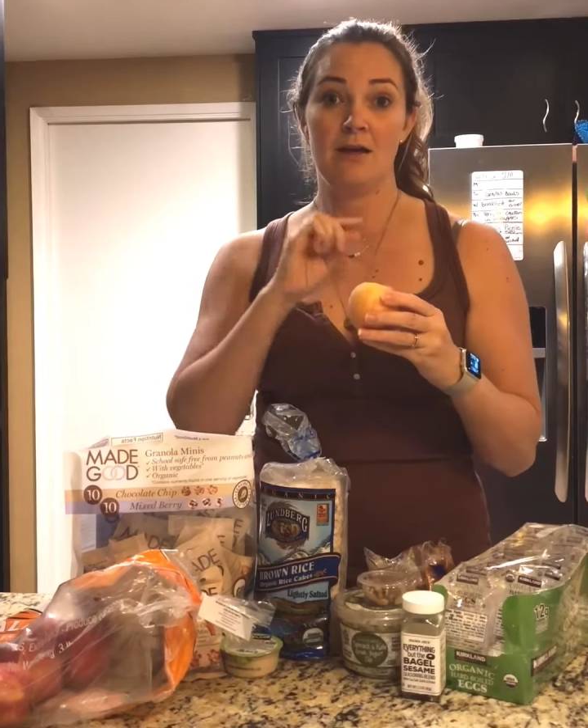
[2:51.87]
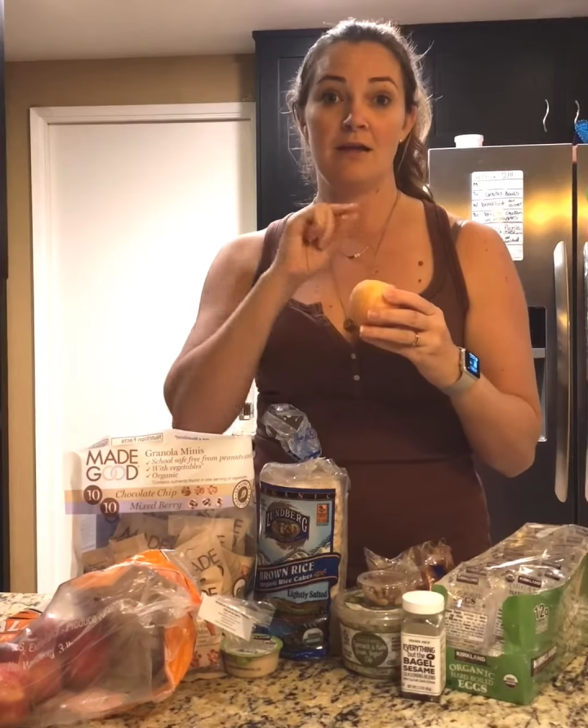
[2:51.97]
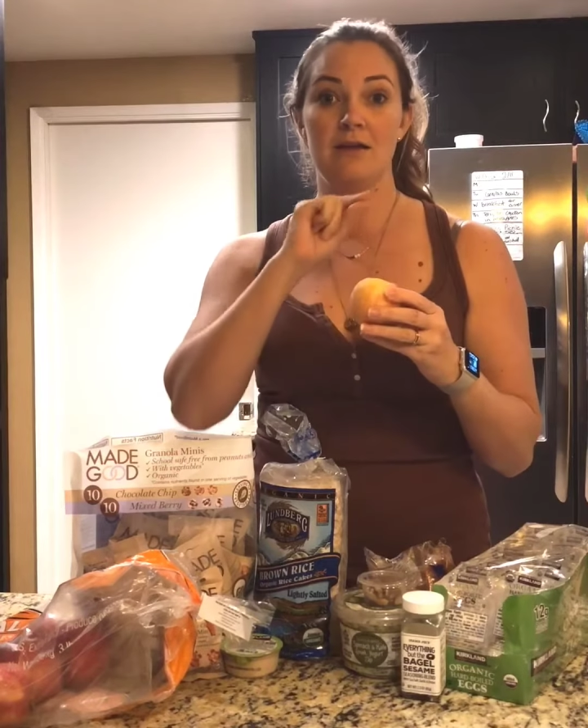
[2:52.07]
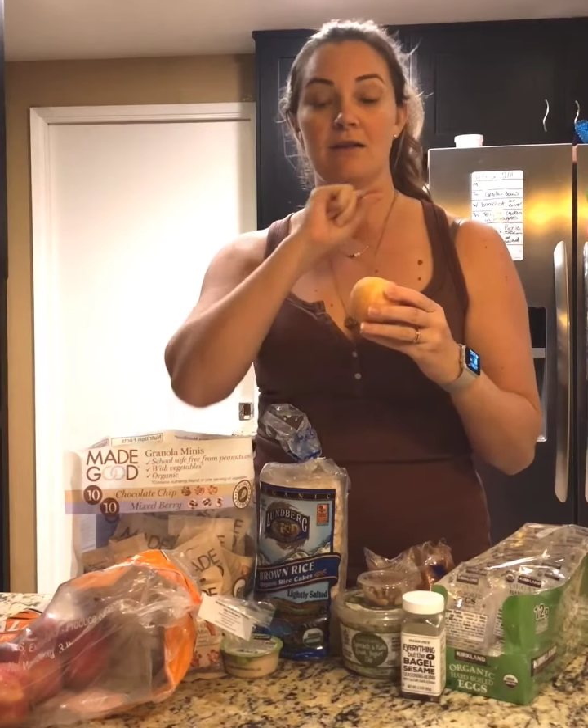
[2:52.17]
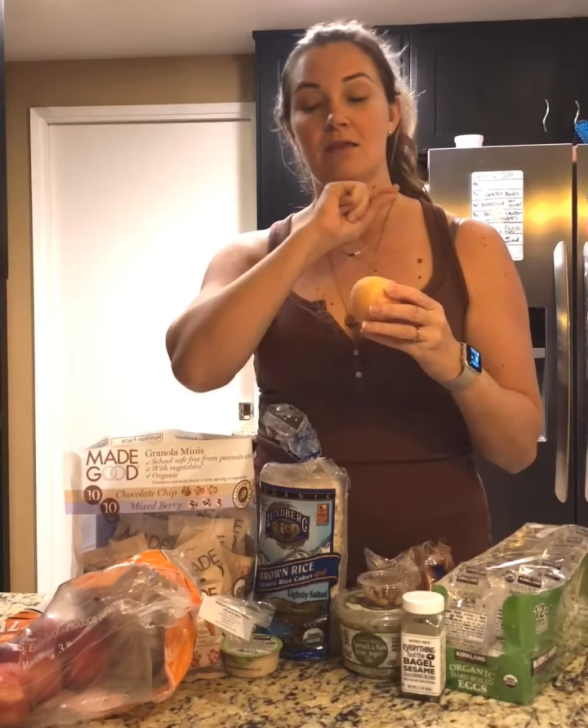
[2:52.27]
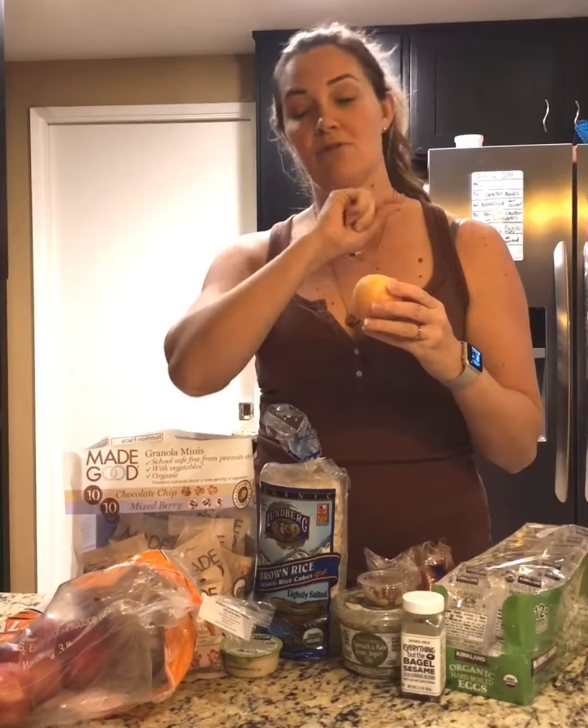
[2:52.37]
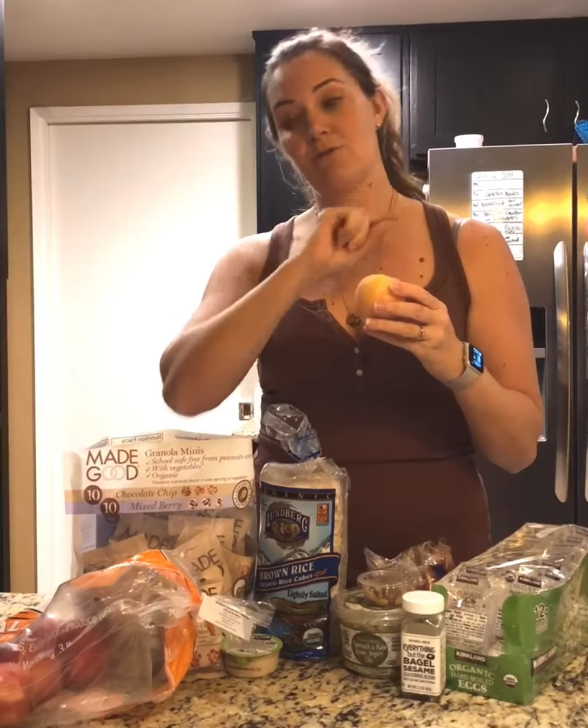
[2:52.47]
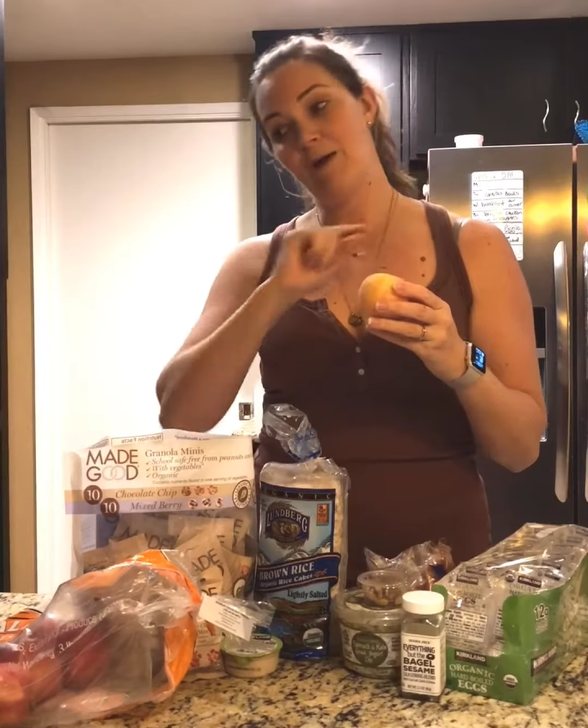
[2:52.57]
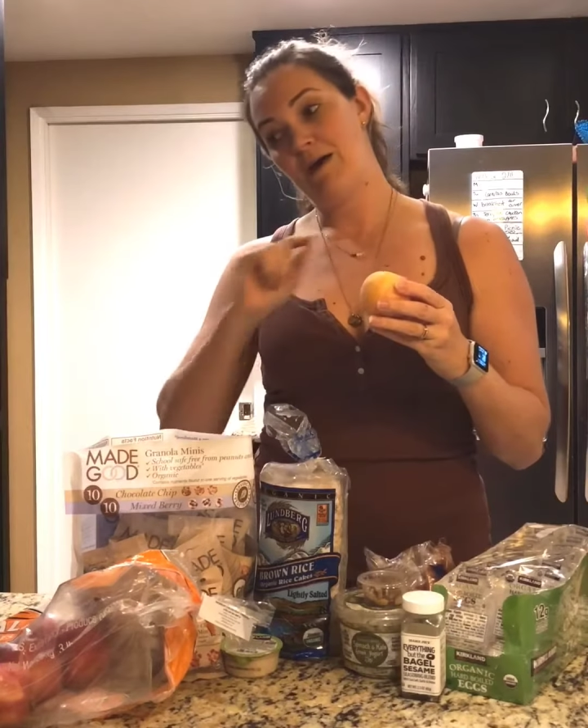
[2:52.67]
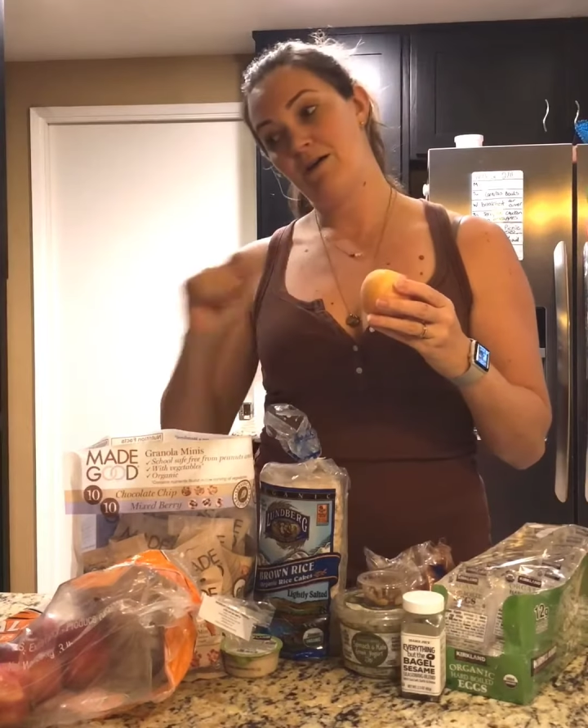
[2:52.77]
eaten
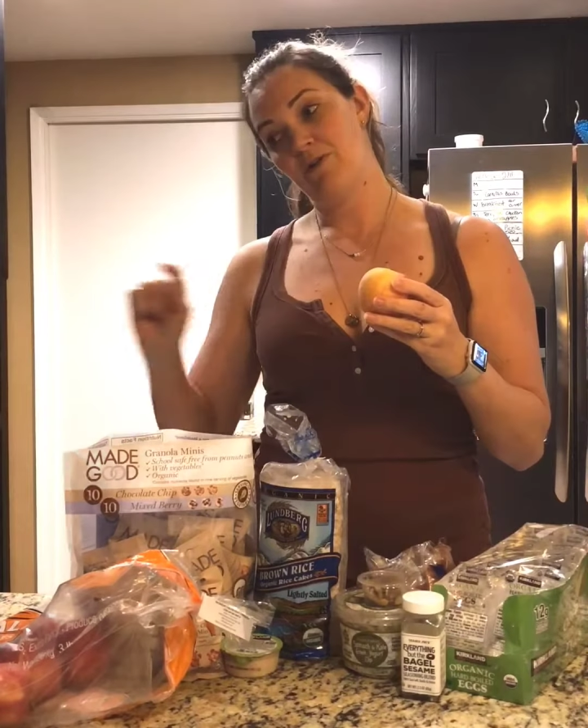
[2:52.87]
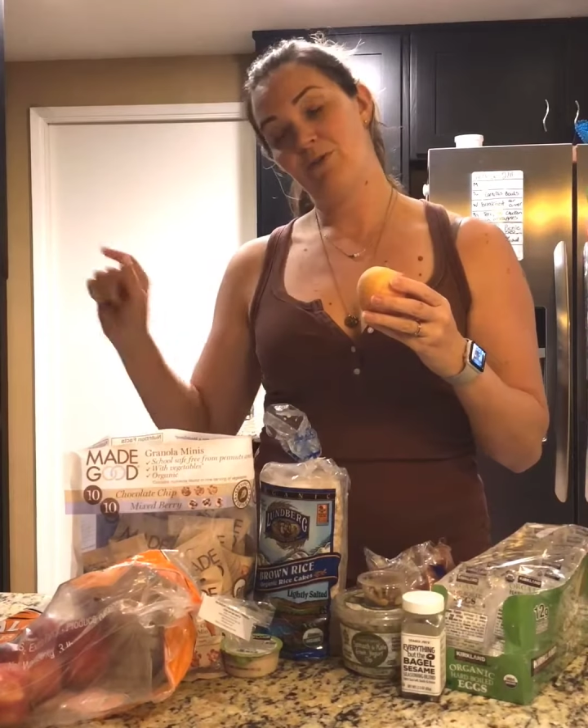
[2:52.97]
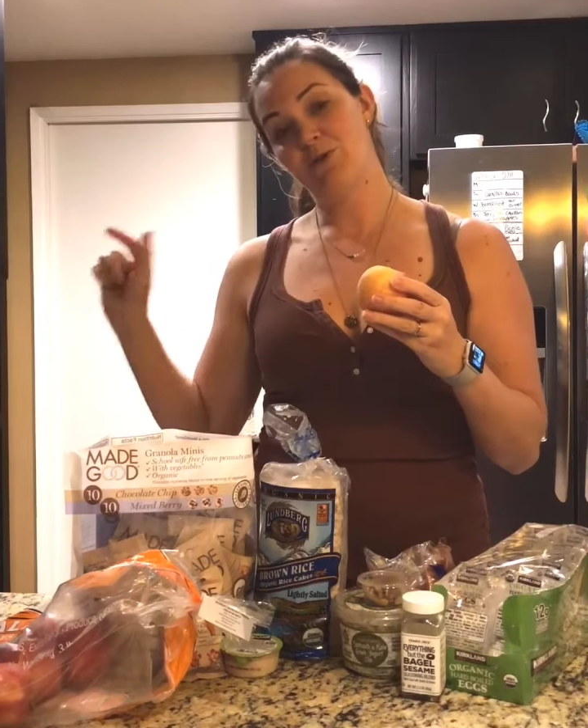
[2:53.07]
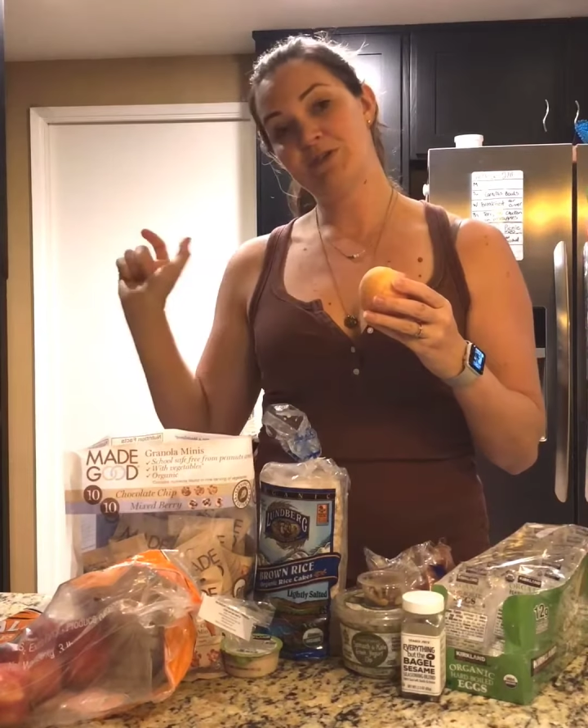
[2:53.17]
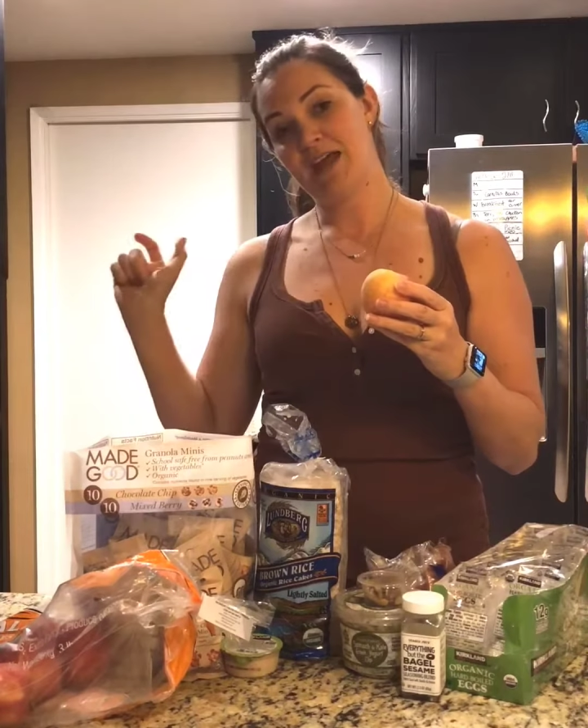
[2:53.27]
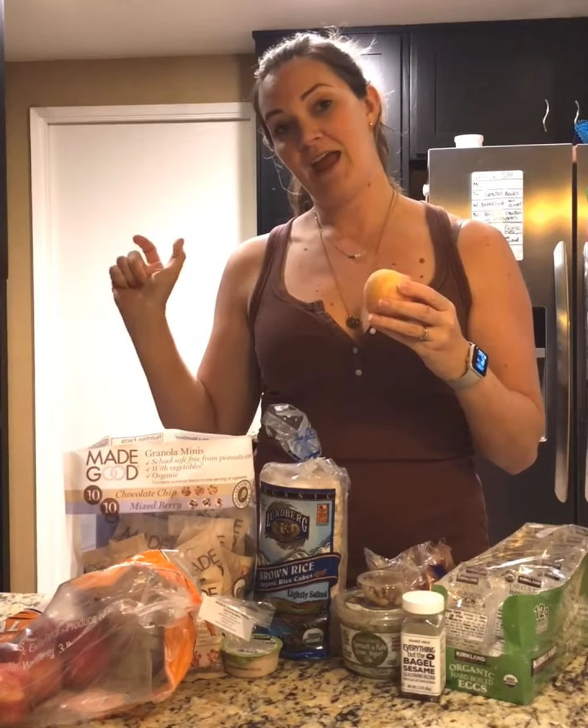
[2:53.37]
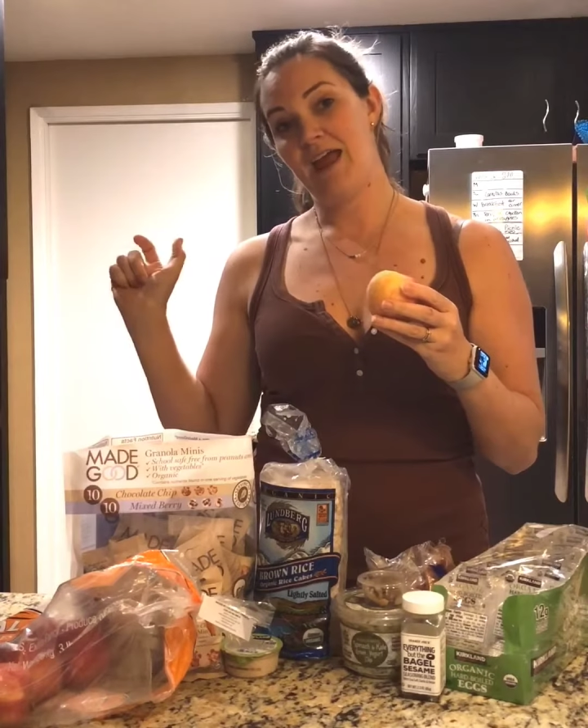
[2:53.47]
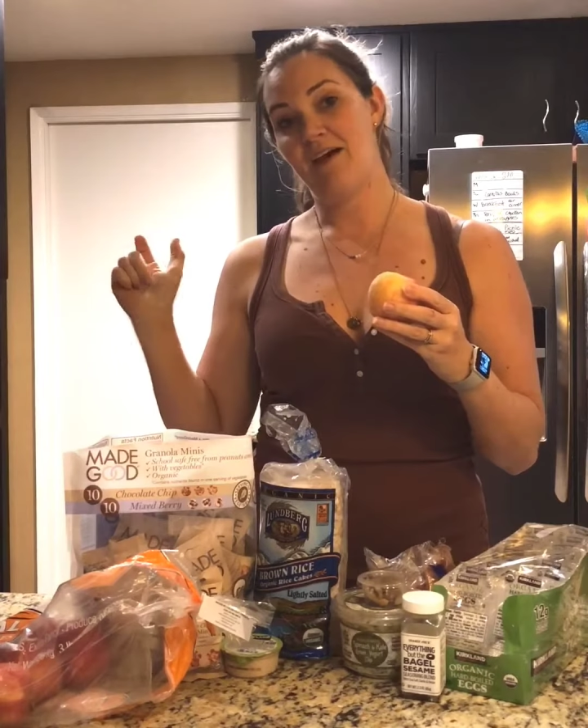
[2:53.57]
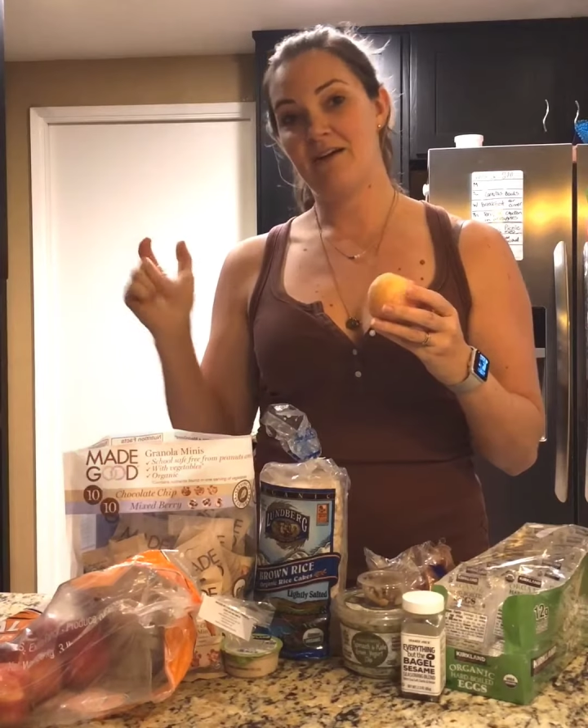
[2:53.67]
throughout a whole day